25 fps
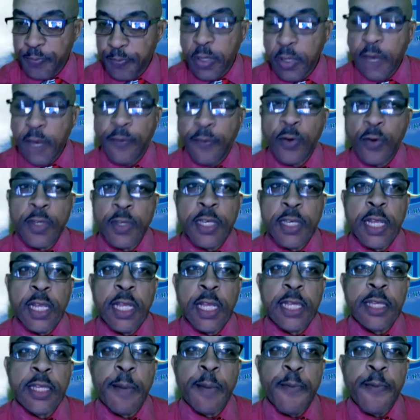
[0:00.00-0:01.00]
If you send it
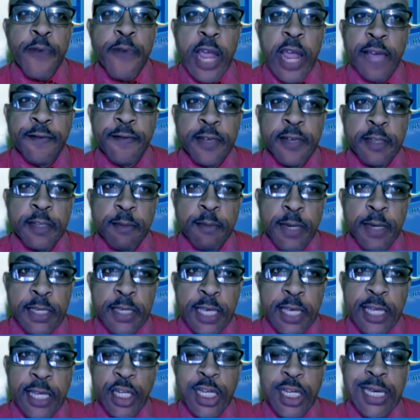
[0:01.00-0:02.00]
as a private
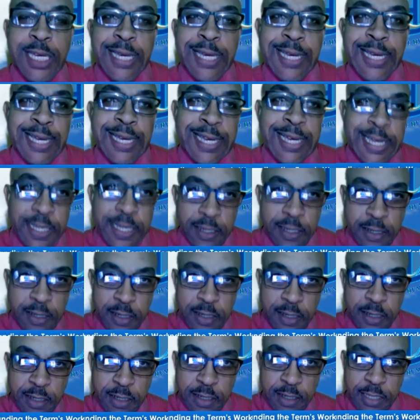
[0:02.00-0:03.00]
message in
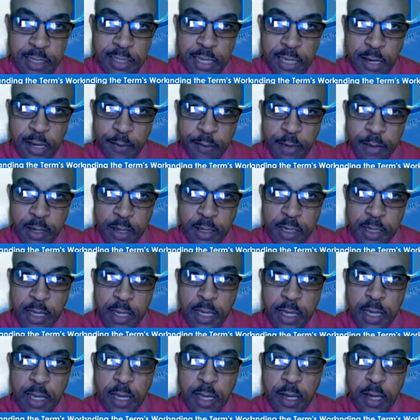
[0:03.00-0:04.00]
the segment
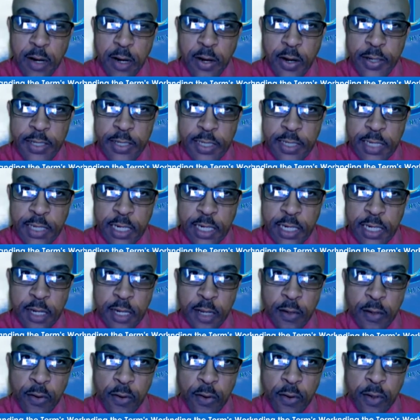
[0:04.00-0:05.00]
or in the
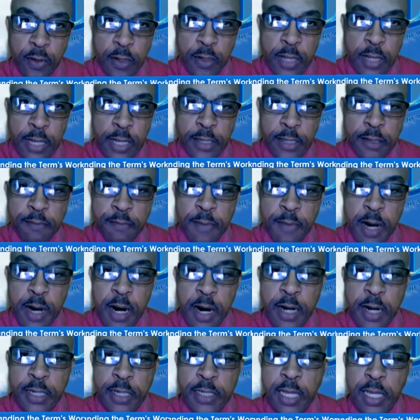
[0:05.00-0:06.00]
section that is
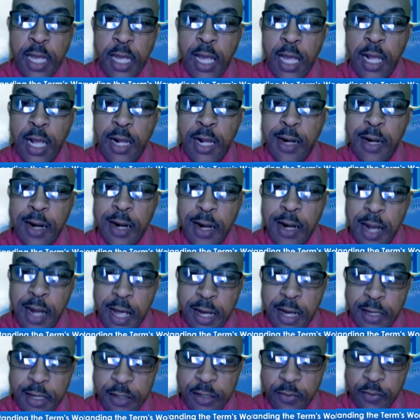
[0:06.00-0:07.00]
marked
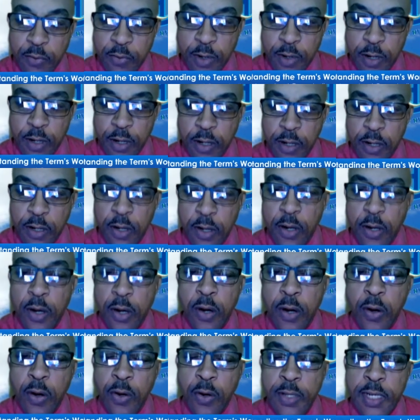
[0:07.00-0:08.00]
classwork,
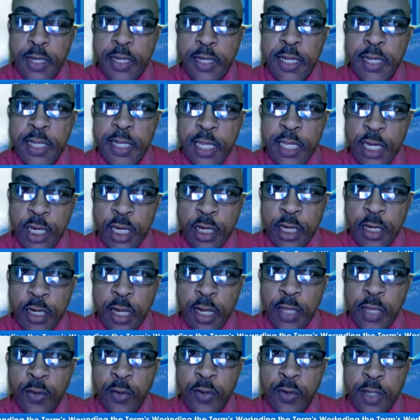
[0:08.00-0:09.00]
only the teacher
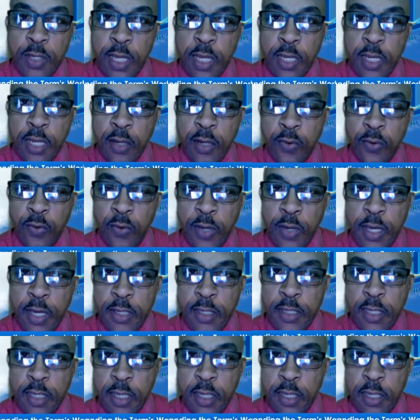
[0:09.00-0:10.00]
that you send it to can
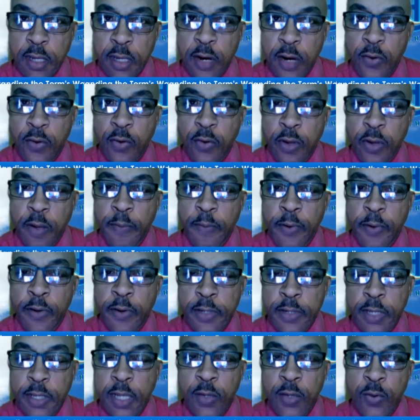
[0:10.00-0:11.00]
see it, or only the
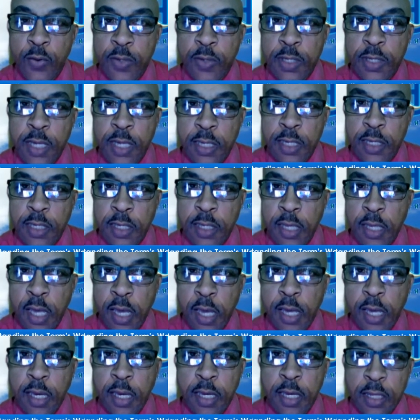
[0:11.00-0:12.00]
person that you send
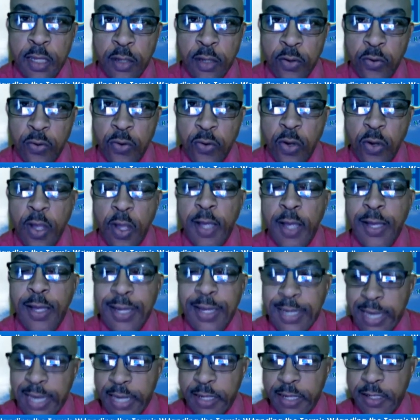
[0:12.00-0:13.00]
it to
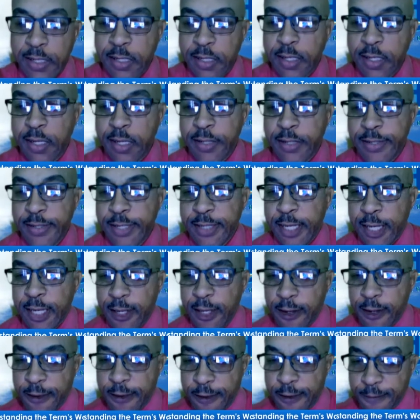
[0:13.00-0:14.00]
can
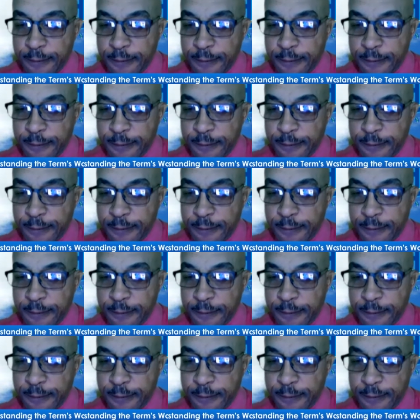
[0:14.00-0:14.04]
see it.